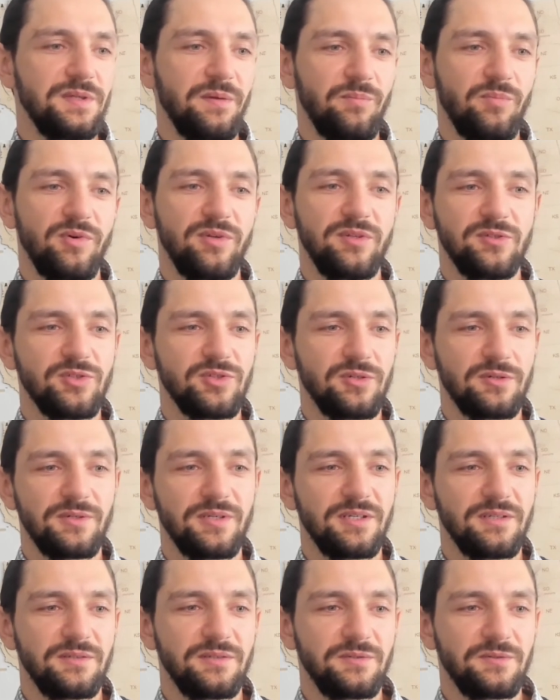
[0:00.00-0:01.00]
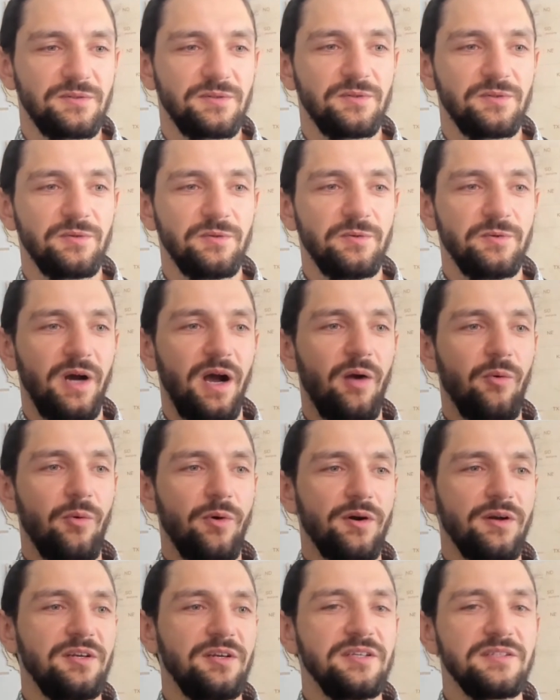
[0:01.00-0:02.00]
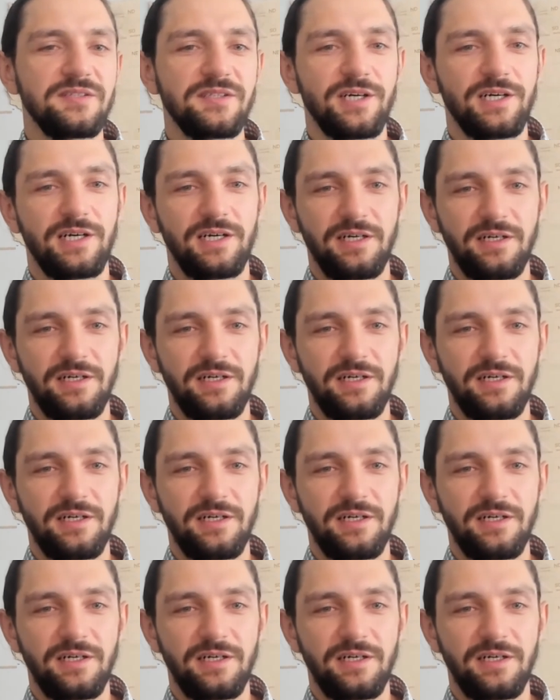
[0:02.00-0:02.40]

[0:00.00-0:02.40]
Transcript: I'm pretty sure that our needs